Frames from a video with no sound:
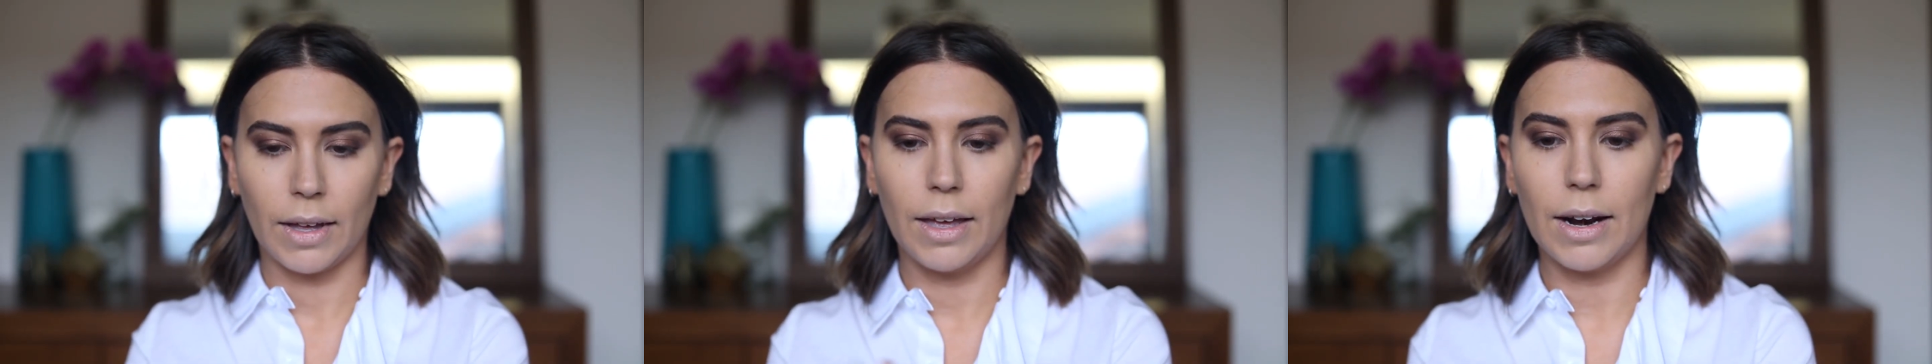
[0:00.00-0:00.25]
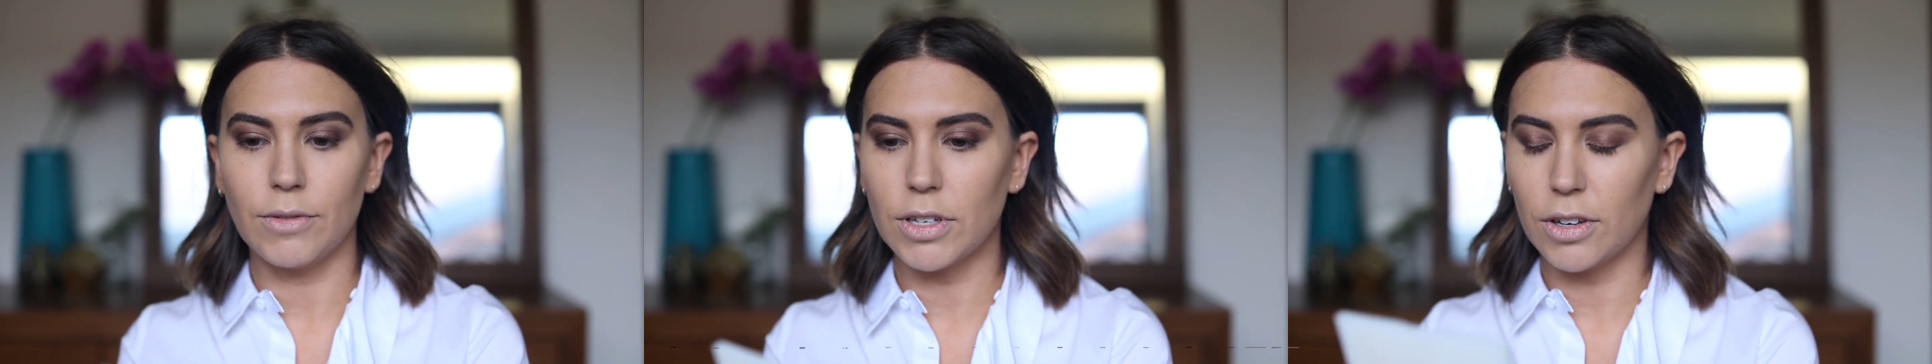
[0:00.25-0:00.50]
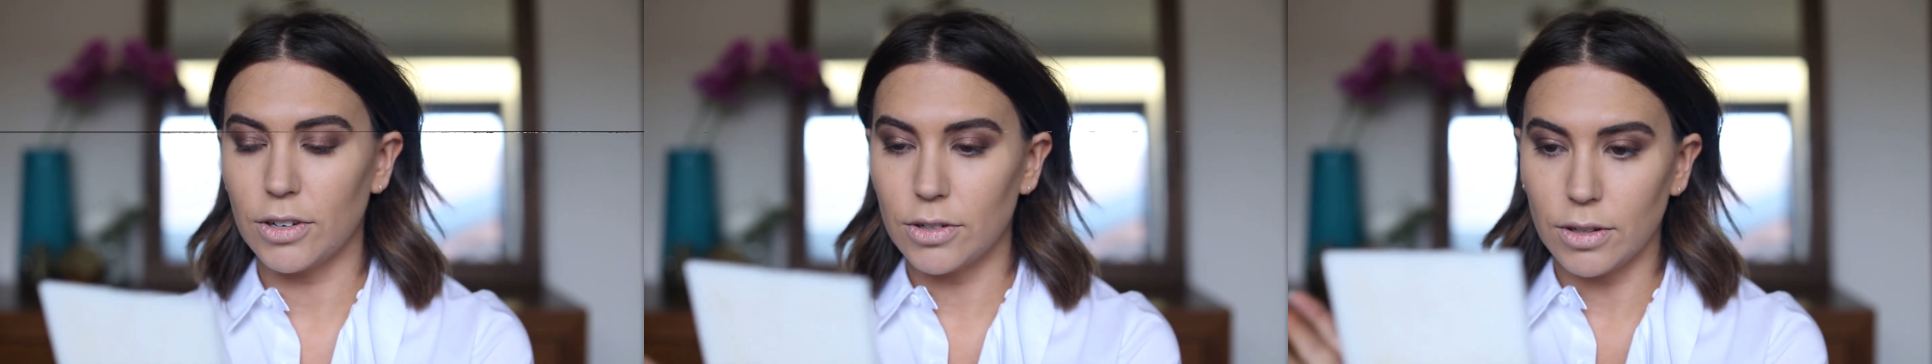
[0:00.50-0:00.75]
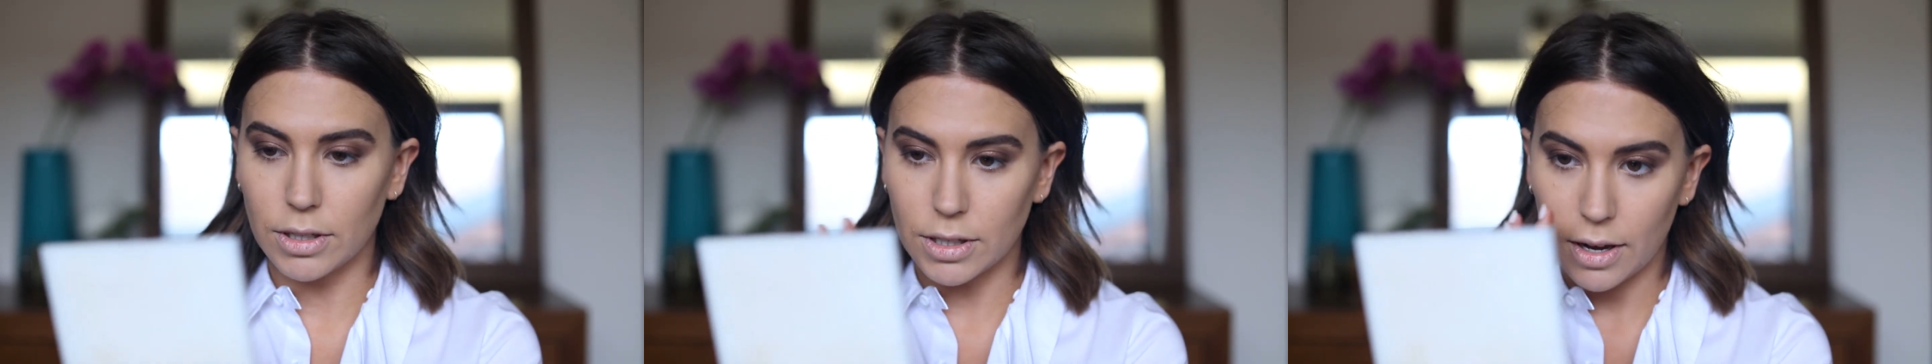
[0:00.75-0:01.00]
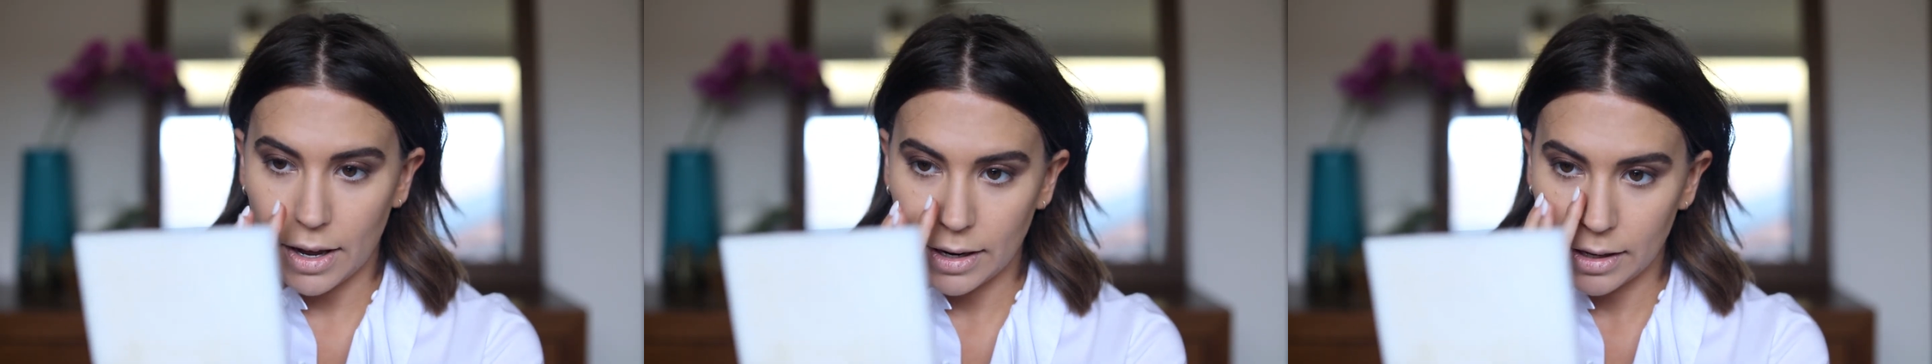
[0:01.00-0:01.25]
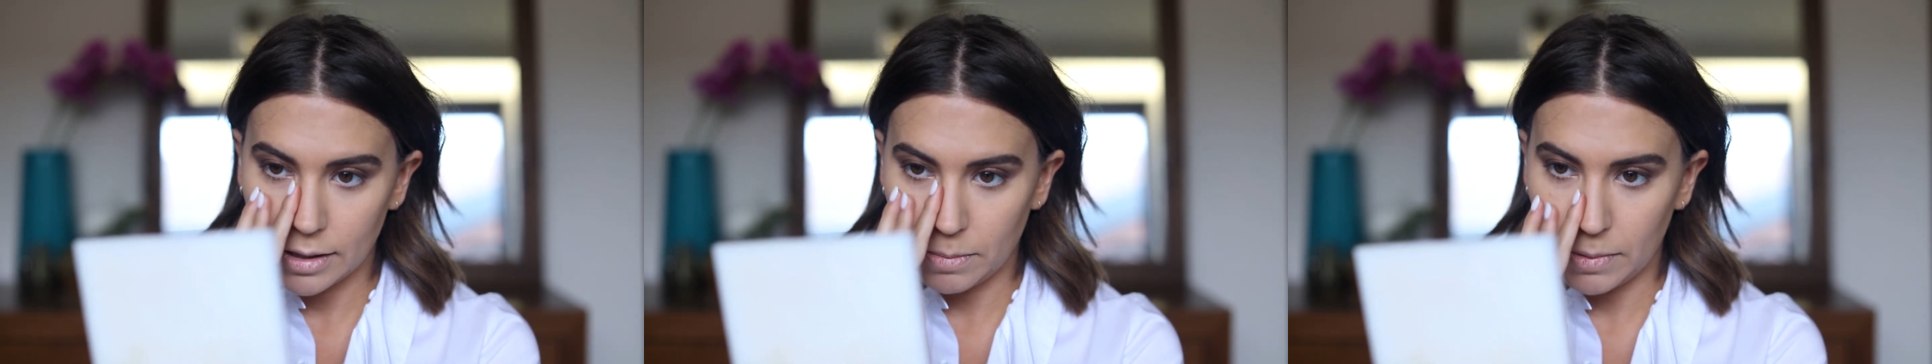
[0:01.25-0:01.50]
And I'm just going to do the
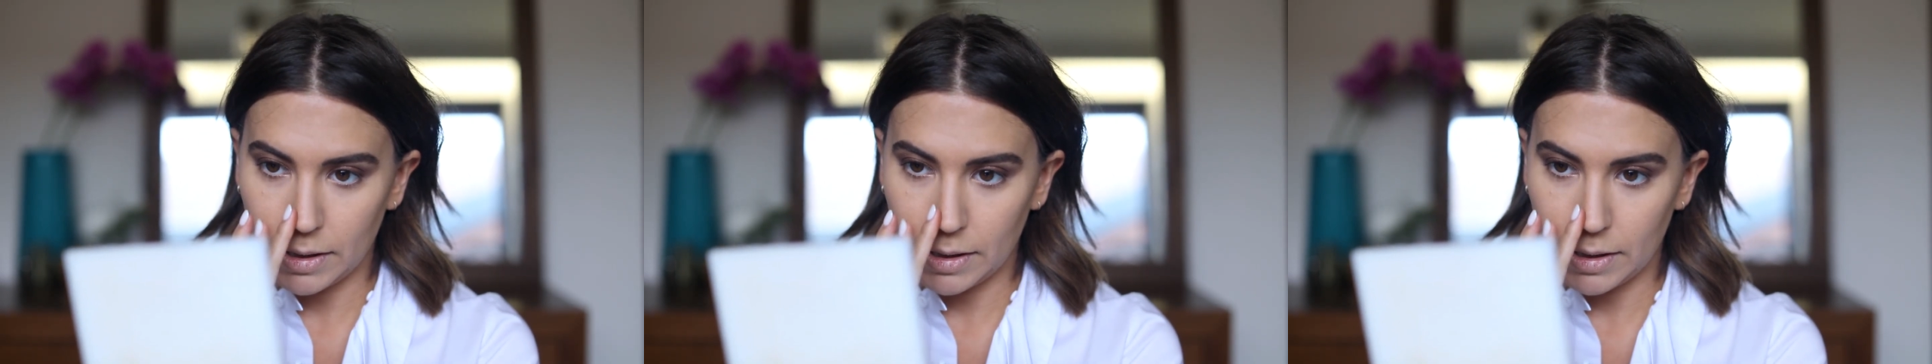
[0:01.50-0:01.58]
tiniest